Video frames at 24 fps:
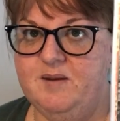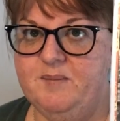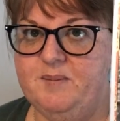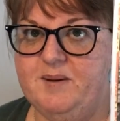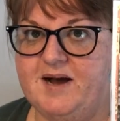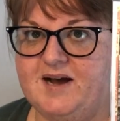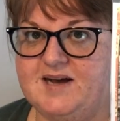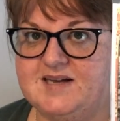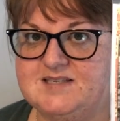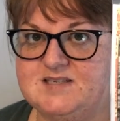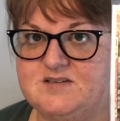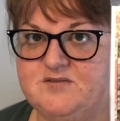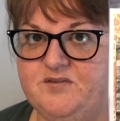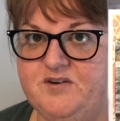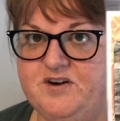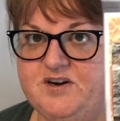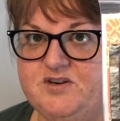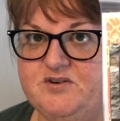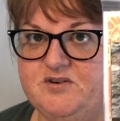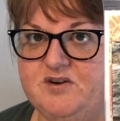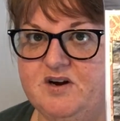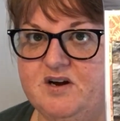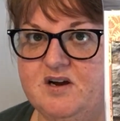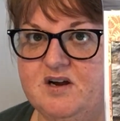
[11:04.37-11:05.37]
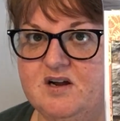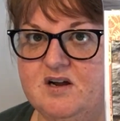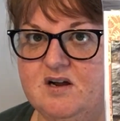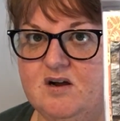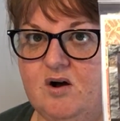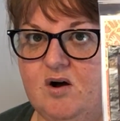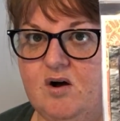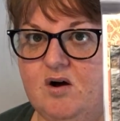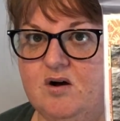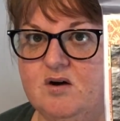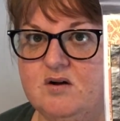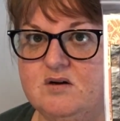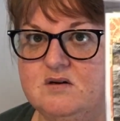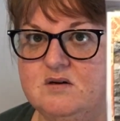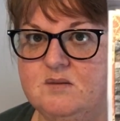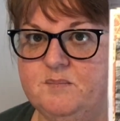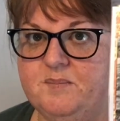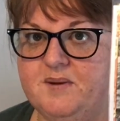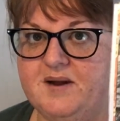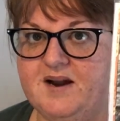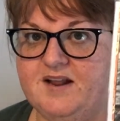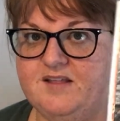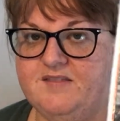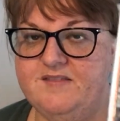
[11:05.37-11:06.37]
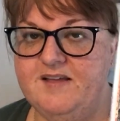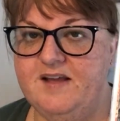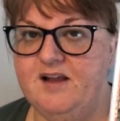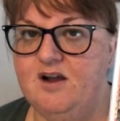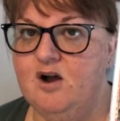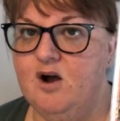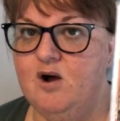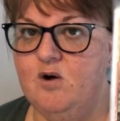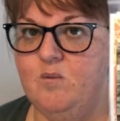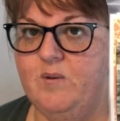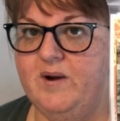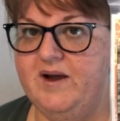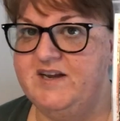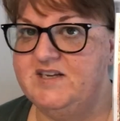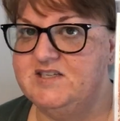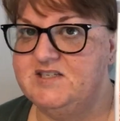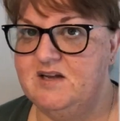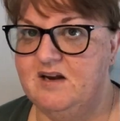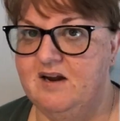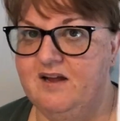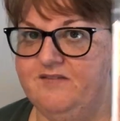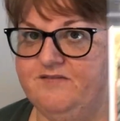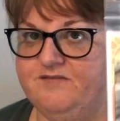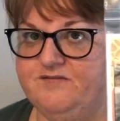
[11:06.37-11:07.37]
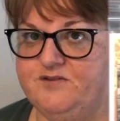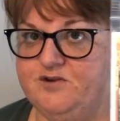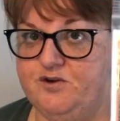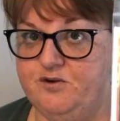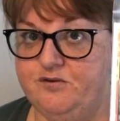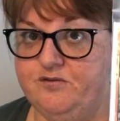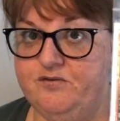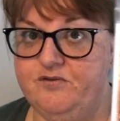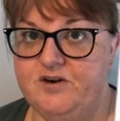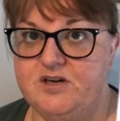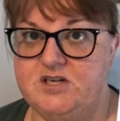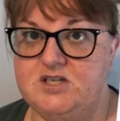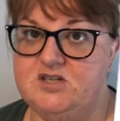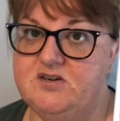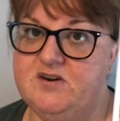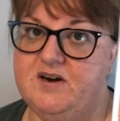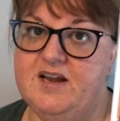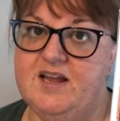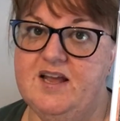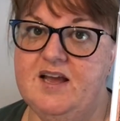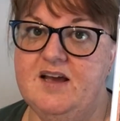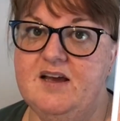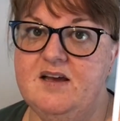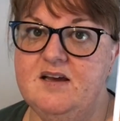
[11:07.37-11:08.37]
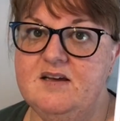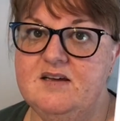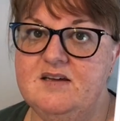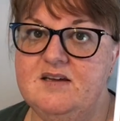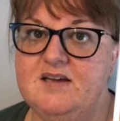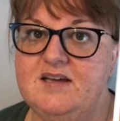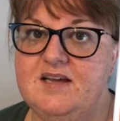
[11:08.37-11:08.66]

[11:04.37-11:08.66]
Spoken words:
pass Frederick on, but I think I'll wait till I do Frederica,